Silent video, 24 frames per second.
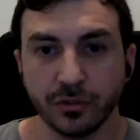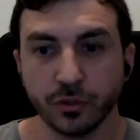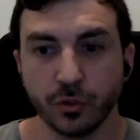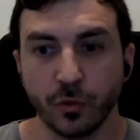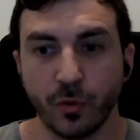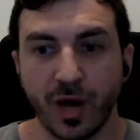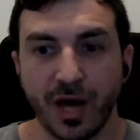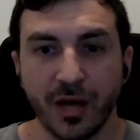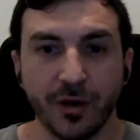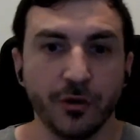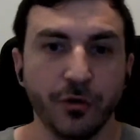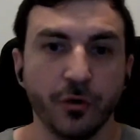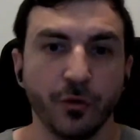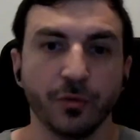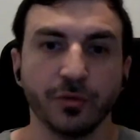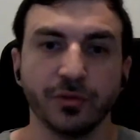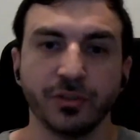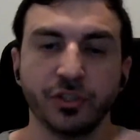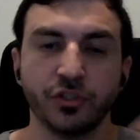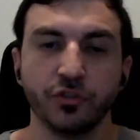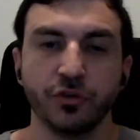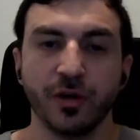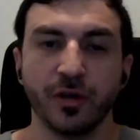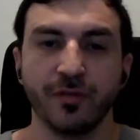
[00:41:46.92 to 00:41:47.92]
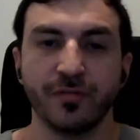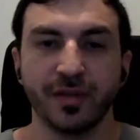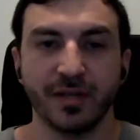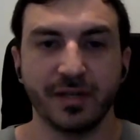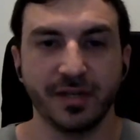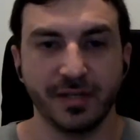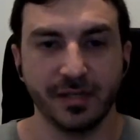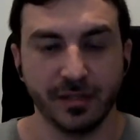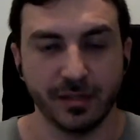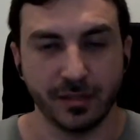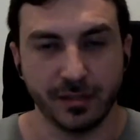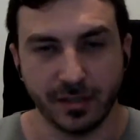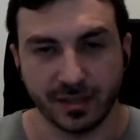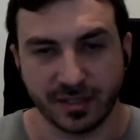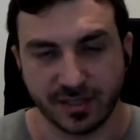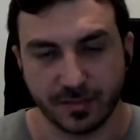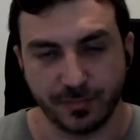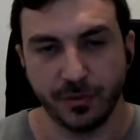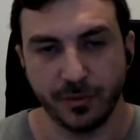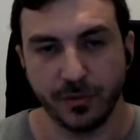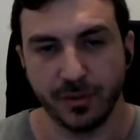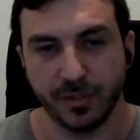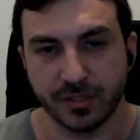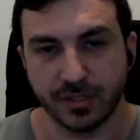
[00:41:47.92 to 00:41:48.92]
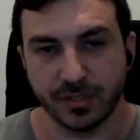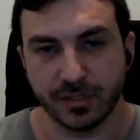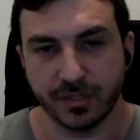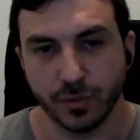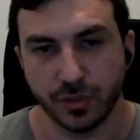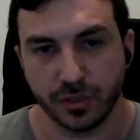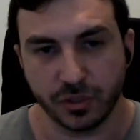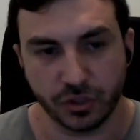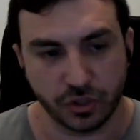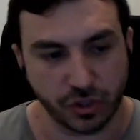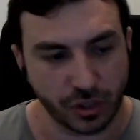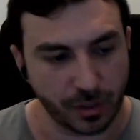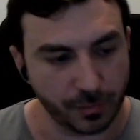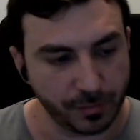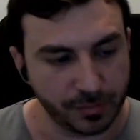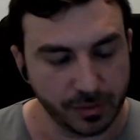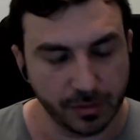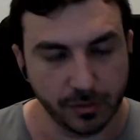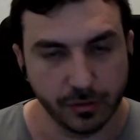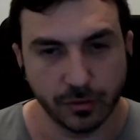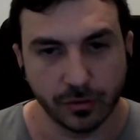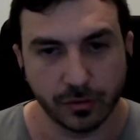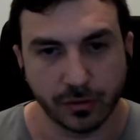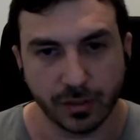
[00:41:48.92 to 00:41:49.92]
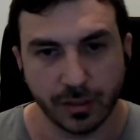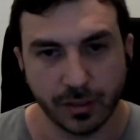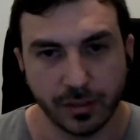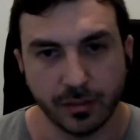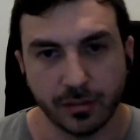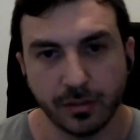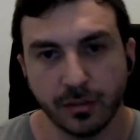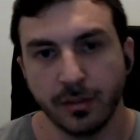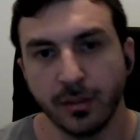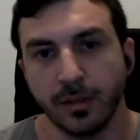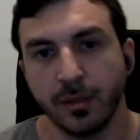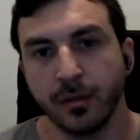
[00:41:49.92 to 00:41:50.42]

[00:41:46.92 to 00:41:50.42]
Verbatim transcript: so I don't know. Did you have any experience with Shop to Look and